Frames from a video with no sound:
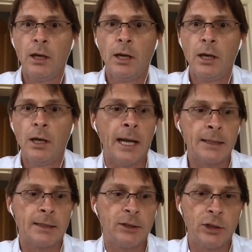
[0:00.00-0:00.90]
And that
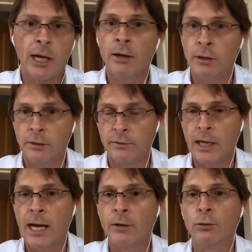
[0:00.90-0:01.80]
sharing of
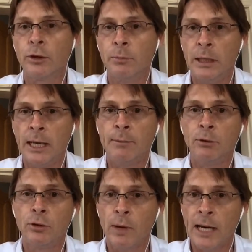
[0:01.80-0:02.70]
data, or the being able
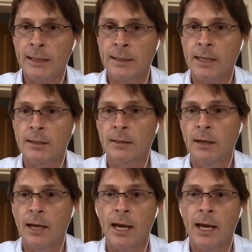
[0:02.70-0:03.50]
to access